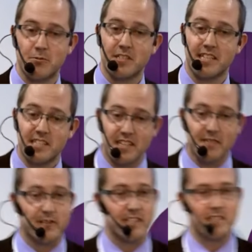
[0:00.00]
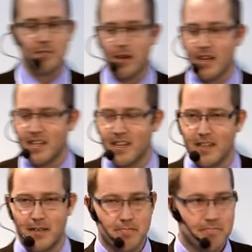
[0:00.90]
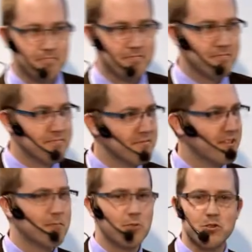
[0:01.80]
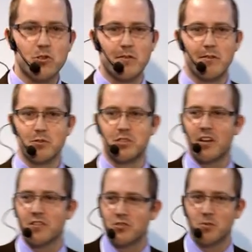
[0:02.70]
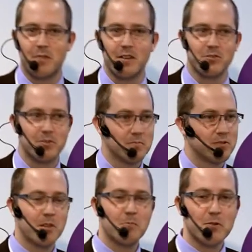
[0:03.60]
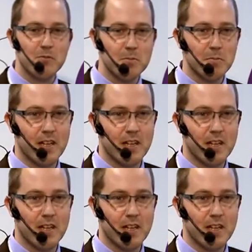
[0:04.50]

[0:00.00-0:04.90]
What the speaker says: And it was actually invented by, not sure if he was Dutch or Belgium, someone from the